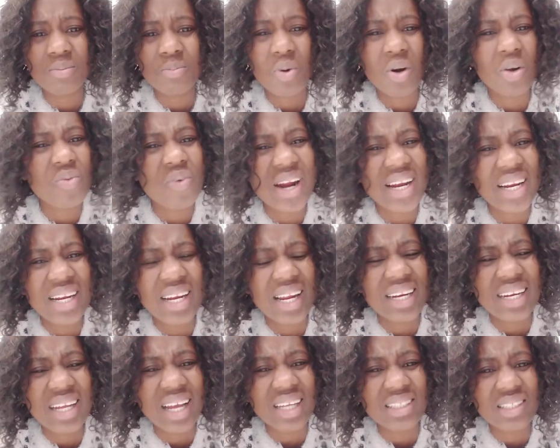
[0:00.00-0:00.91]
But rather
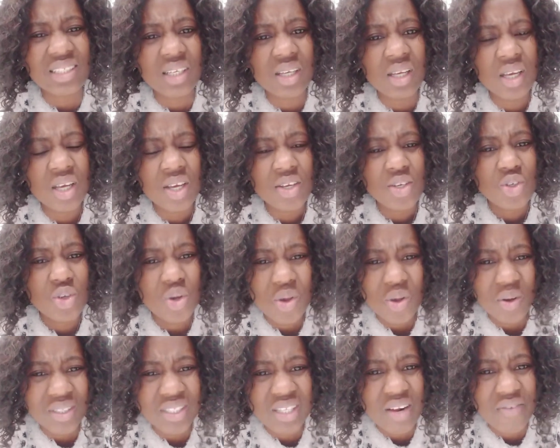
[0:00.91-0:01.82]
than that, you
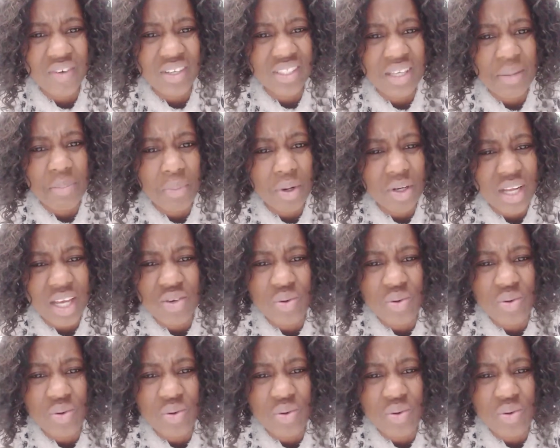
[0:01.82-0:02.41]
yourself as a mother,